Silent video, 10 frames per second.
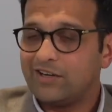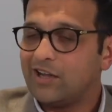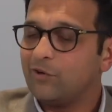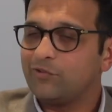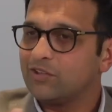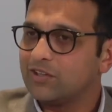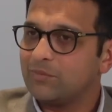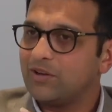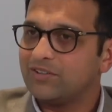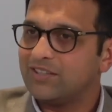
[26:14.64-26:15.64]
Right now, if you think
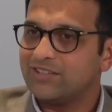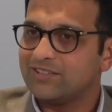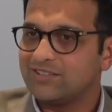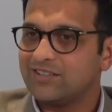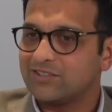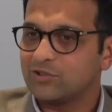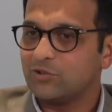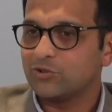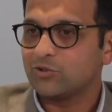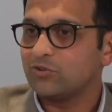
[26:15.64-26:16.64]
about it, there's
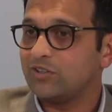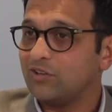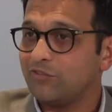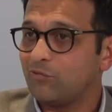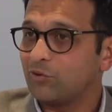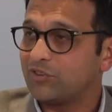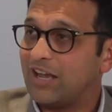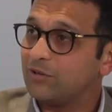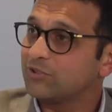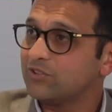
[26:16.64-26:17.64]
close to 3,000 or
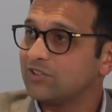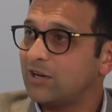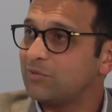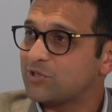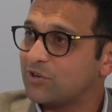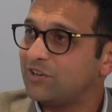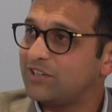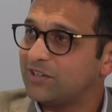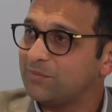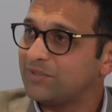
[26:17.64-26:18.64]
4,000
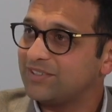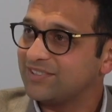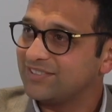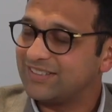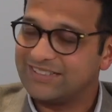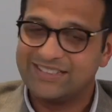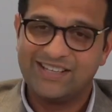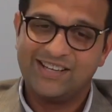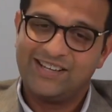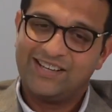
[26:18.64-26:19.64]
cybersecurity companies, right?
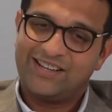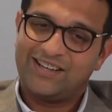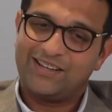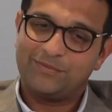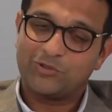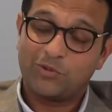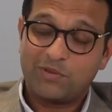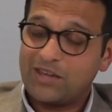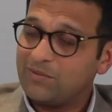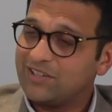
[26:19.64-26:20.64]
So it
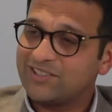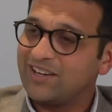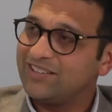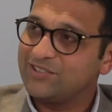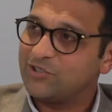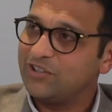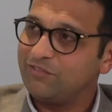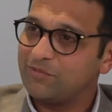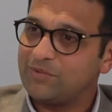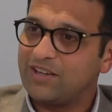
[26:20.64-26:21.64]
became an exciting
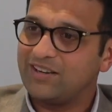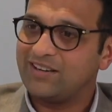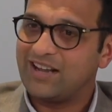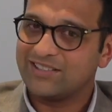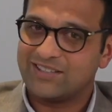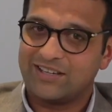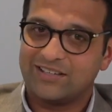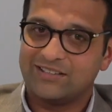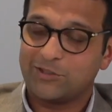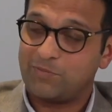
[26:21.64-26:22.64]
journey for me. And as
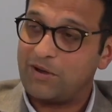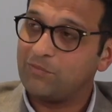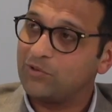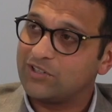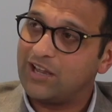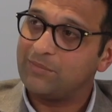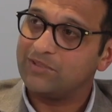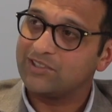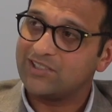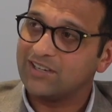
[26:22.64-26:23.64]
I spent more time
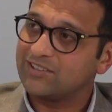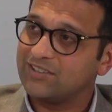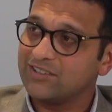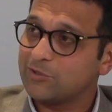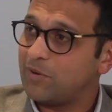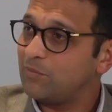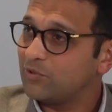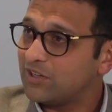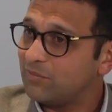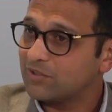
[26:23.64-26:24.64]
in the sector, I spent
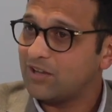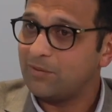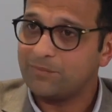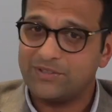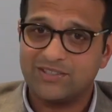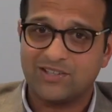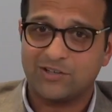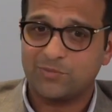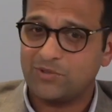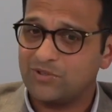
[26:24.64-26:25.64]
more time with companies,
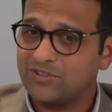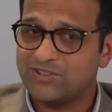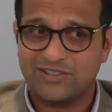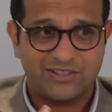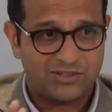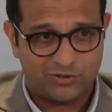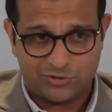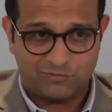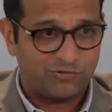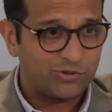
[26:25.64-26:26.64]
entrepreneurs,
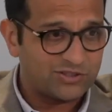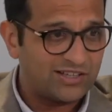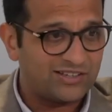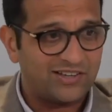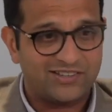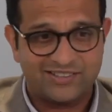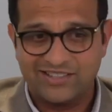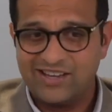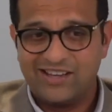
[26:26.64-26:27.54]
CEOs, folks like Lalit,